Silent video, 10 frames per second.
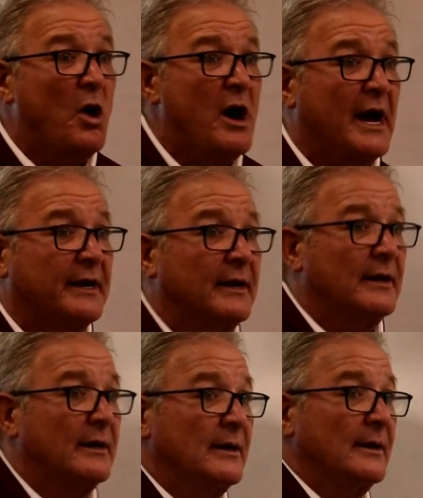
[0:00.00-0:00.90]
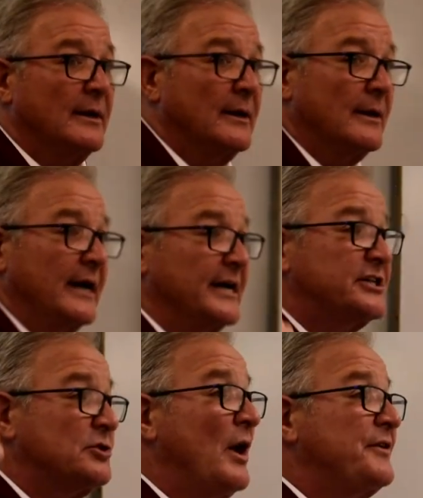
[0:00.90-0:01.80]
won. And this
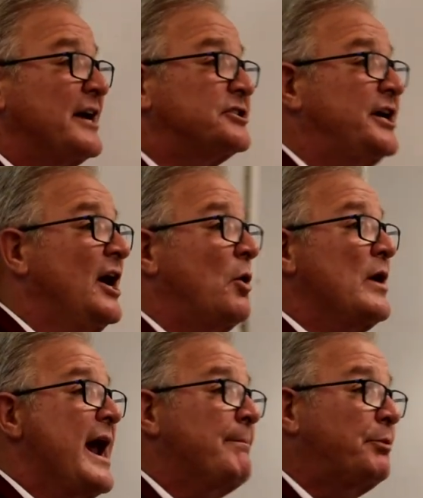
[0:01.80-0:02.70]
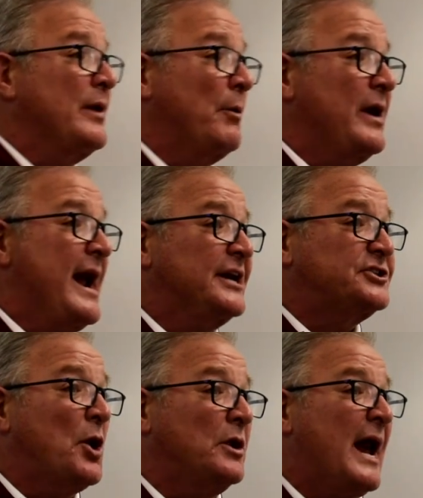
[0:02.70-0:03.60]
is what they steal. We ain't
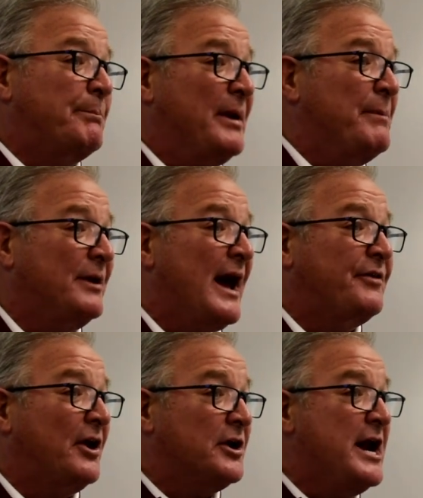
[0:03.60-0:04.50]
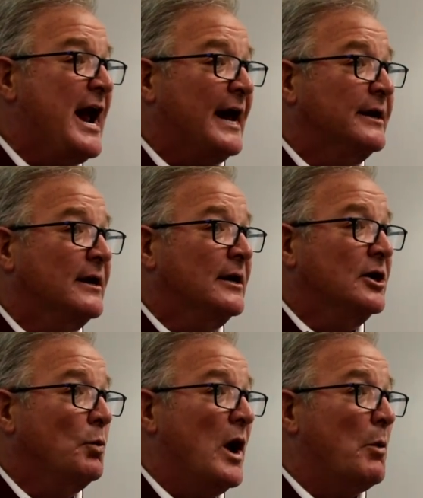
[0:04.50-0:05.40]
showed a lot of people out there yet
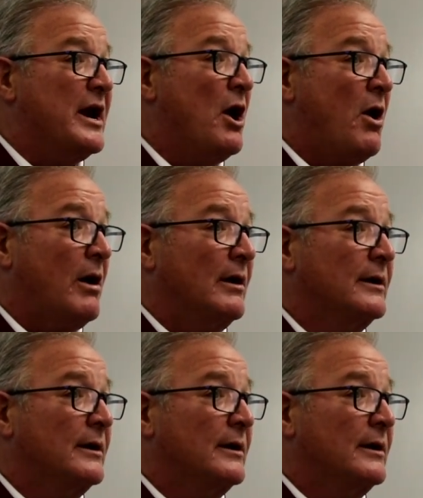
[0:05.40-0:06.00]
where we are.